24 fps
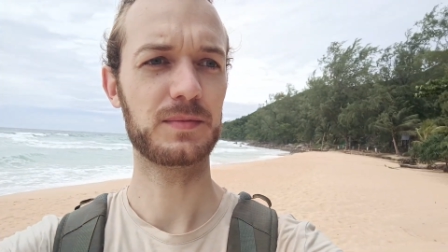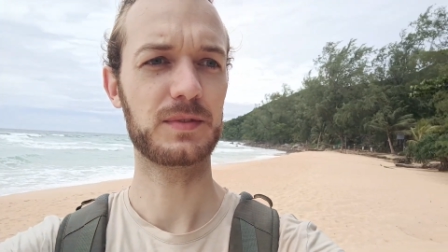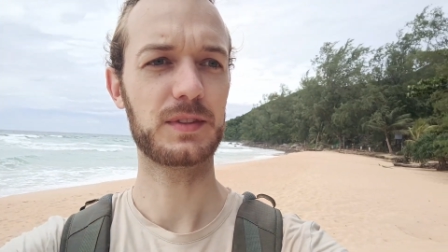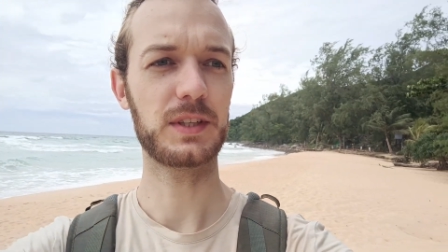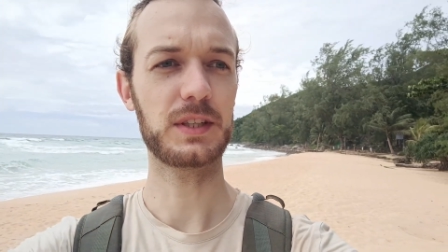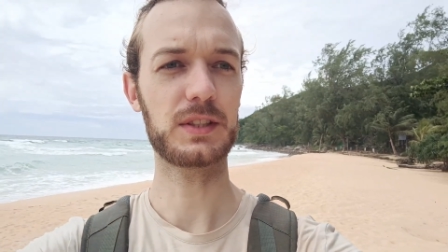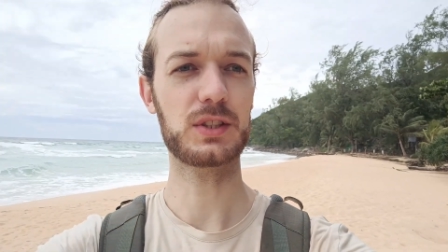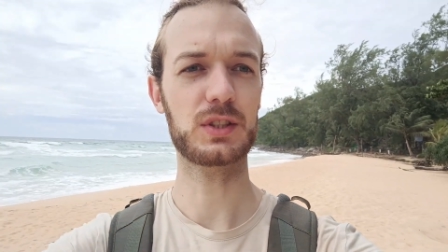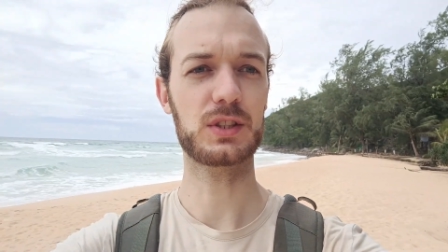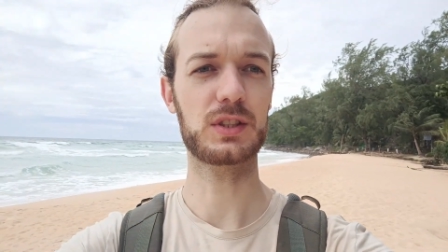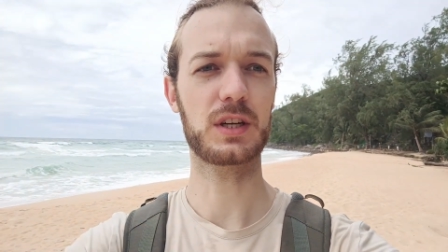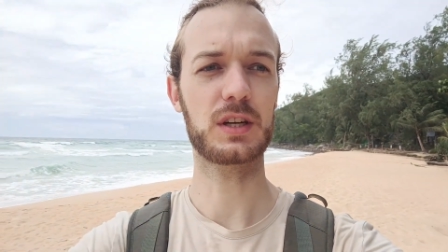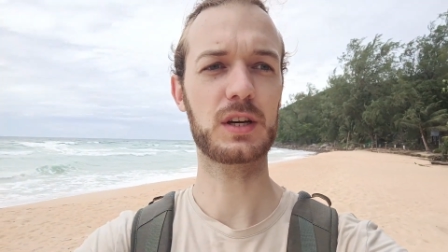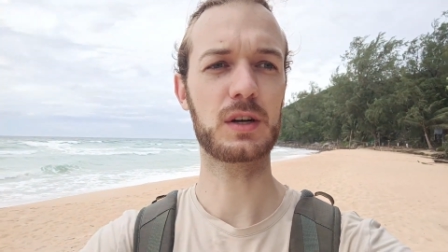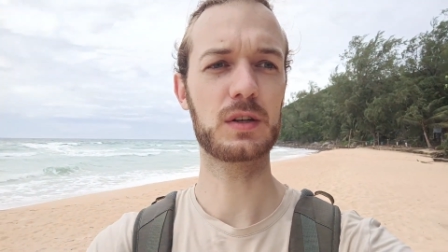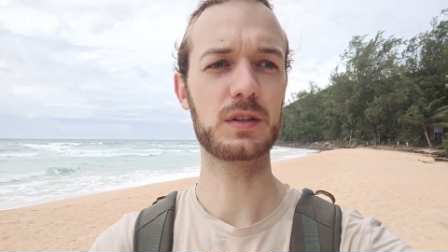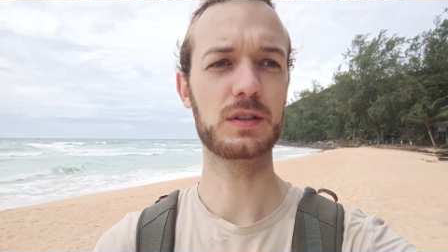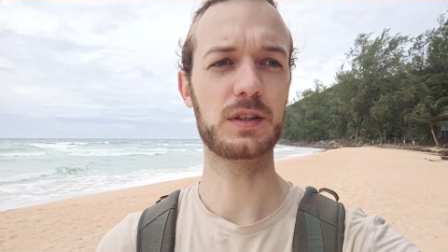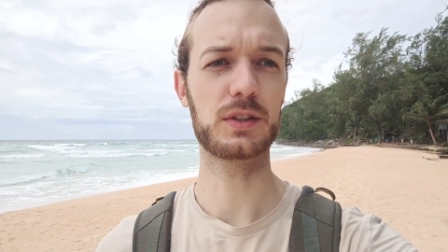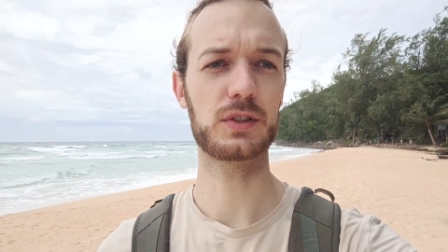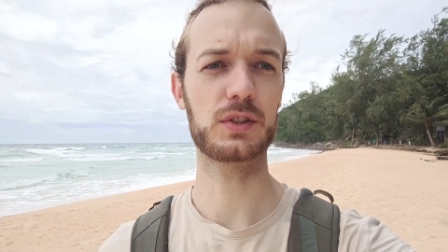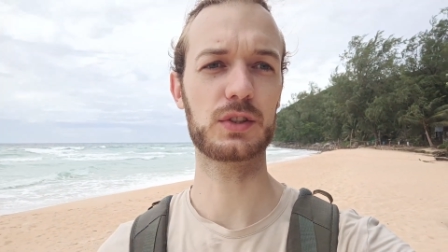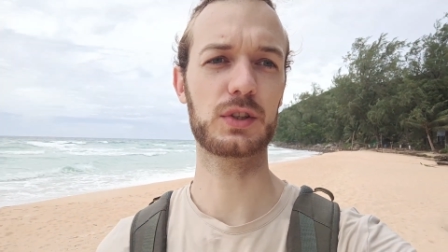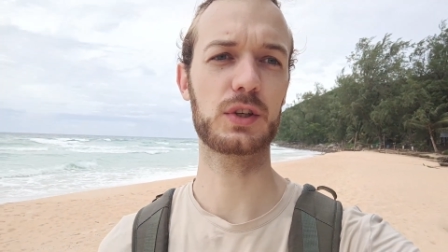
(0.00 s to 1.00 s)
This
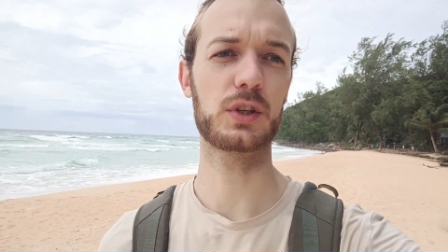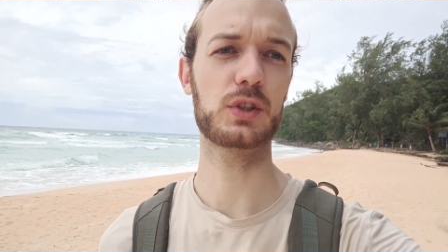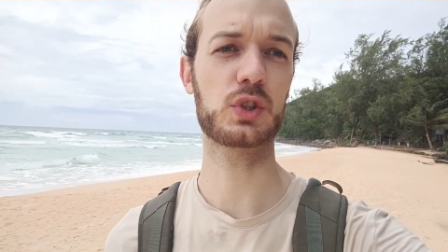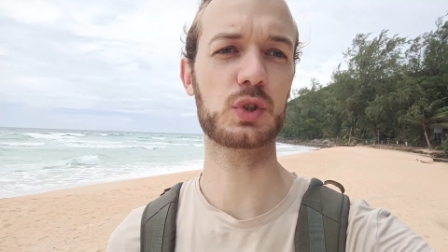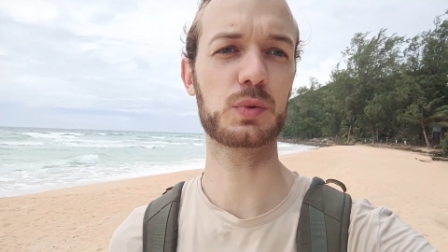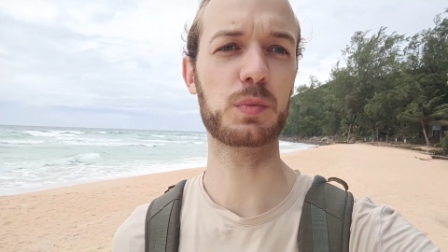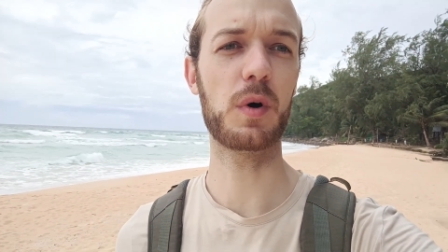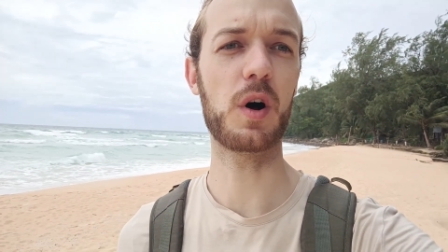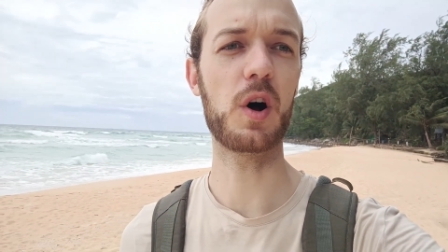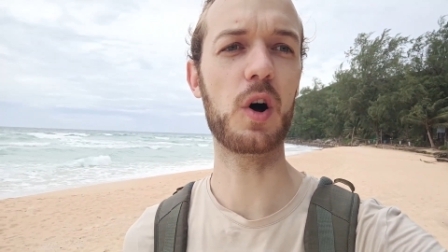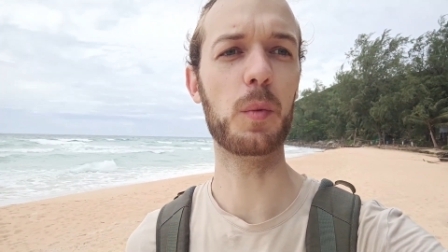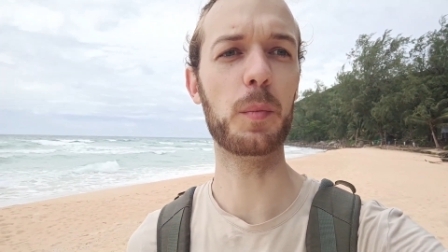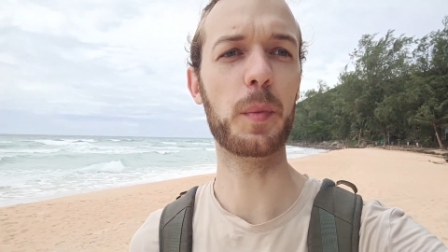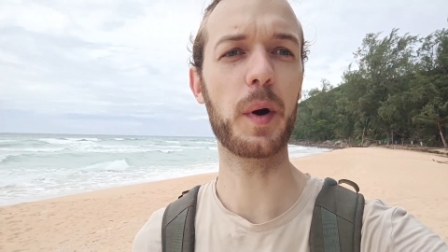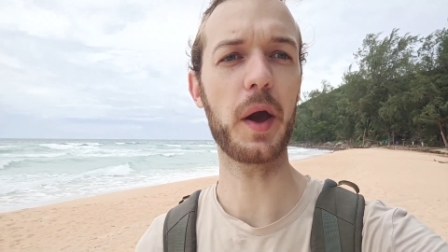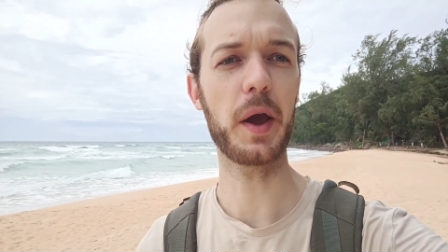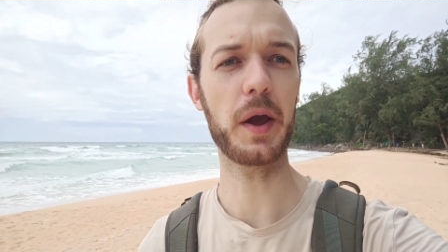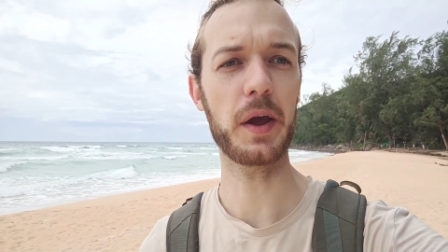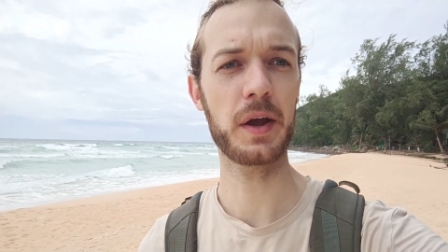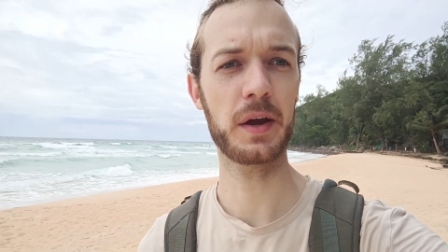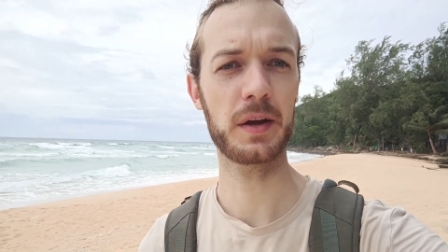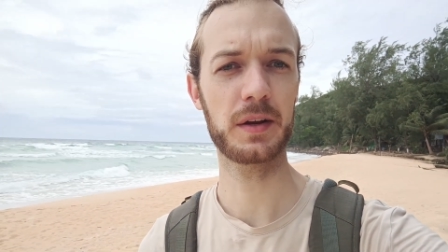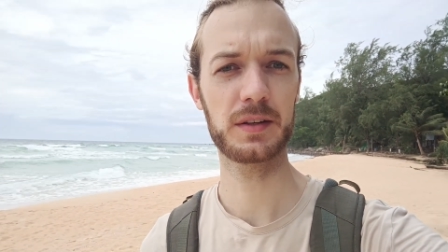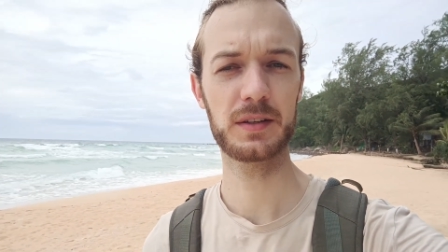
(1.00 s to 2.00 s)
is a small
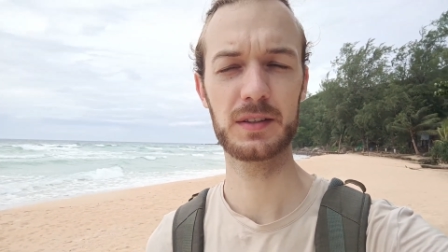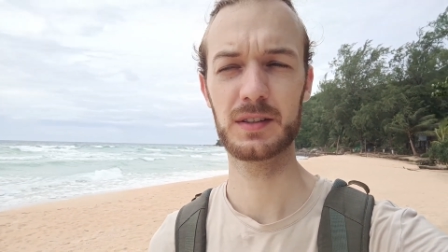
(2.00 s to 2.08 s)
bay,